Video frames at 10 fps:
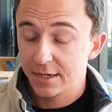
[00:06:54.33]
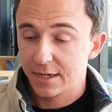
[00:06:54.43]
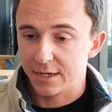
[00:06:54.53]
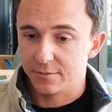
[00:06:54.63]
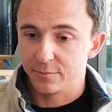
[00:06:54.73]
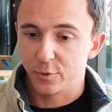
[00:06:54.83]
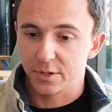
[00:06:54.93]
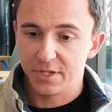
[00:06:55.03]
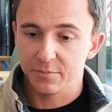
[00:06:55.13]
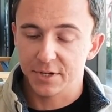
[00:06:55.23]
And what I
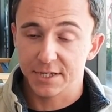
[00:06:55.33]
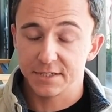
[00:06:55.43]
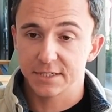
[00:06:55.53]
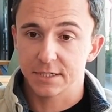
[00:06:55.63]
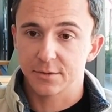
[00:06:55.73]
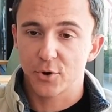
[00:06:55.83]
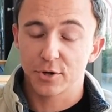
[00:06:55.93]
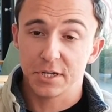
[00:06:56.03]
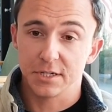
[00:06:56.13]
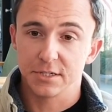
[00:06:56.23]
mean by that is like the
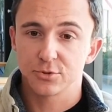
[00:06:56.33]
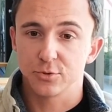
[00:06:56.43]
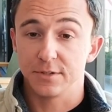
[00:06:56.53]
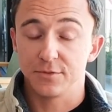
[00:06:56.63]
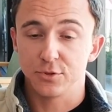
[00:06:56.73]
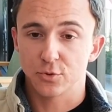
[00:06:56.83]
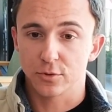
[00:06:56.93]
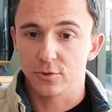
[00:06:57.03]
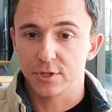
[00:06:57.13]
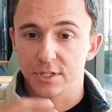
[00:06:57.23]
parking industry, if you sort
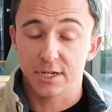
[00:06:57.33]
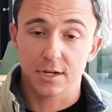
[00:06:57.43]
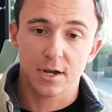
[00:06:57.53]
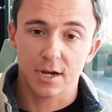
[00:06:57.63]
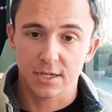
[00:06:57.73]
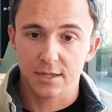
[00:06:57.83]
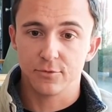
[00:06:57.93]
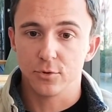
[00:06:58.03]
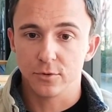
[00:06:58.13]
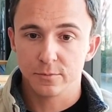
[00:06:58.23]
of look at like a high
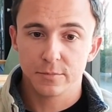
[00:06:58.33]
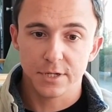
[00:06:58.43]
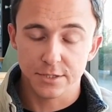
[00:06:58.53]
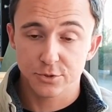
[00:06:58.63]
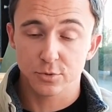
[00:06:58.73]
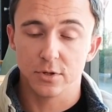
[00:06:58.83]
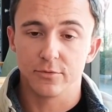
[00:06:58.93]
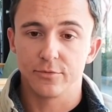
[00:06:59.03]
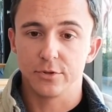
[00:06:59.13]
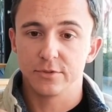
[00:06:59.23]
level industry
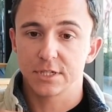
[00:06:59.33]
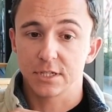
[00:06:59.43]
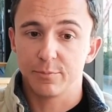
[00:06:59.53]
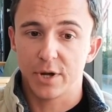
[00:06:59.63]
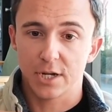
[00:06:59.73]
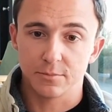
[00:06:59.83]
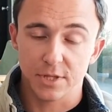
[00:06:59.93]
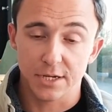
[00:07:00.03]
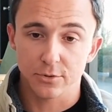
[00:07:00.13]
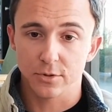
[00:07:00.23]
overview, it's like the bottom
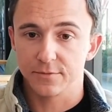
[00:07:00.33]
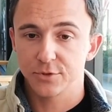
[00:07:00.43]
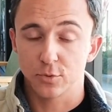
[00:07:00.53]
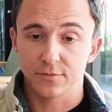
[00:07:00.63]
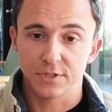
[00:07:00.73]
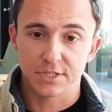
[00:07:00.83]
layer of sort of this